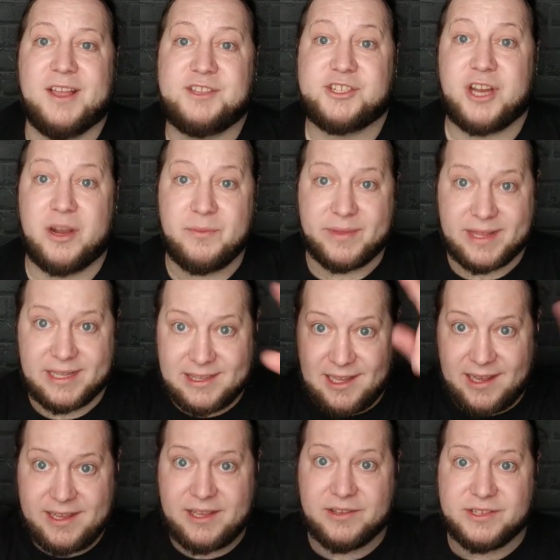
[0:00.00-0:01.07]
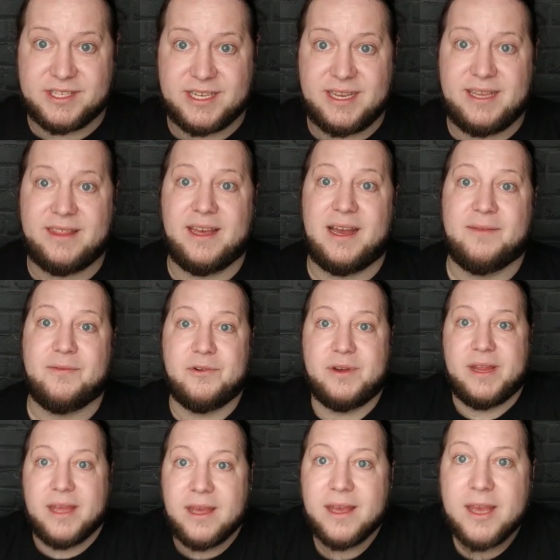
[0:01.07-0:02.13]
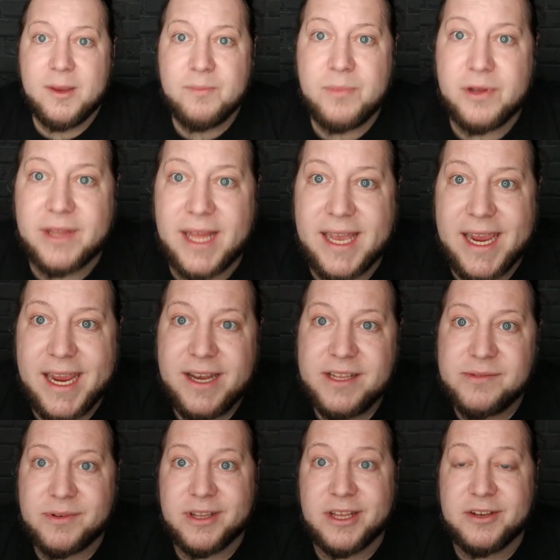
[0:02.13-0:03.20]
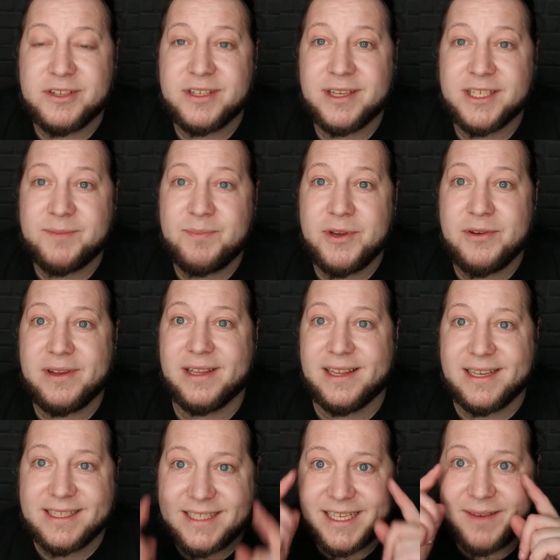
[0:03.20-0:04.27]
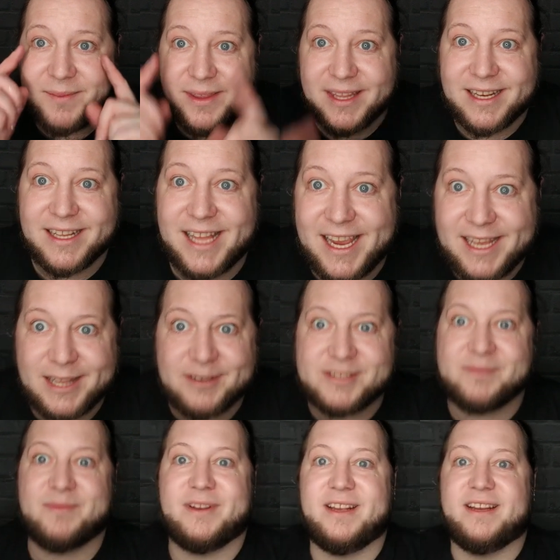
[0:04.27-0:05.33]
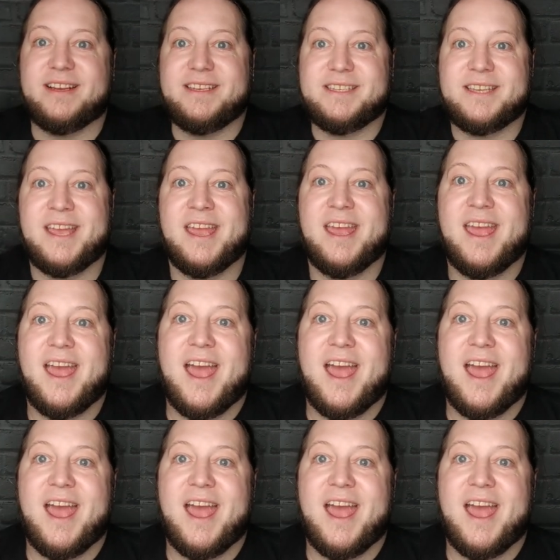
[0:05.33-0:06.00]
Starting with the light, you'll see that I've already put that in. It's one of those nice beauty lights to give me the little halos in my eyes.